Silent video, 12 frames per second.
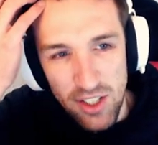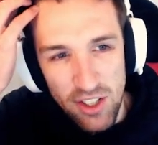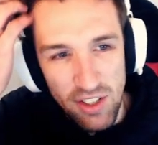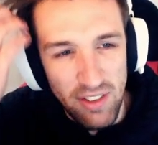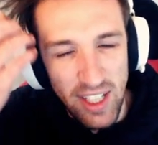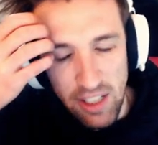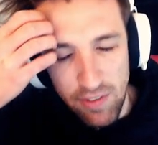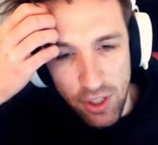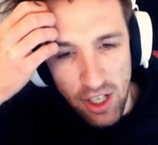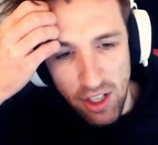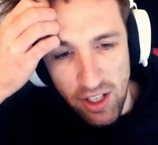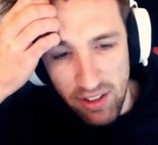Just like you've
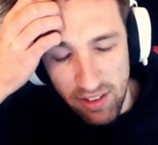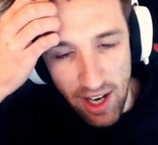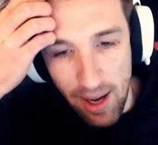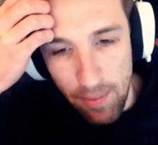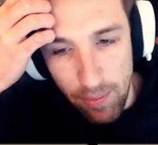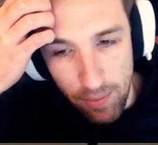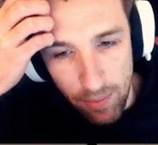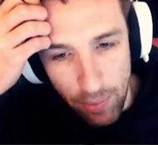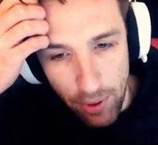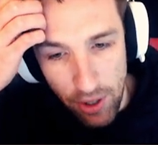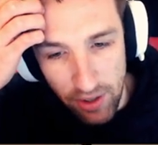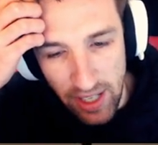got a lot of time
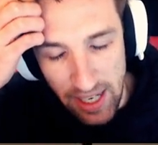per,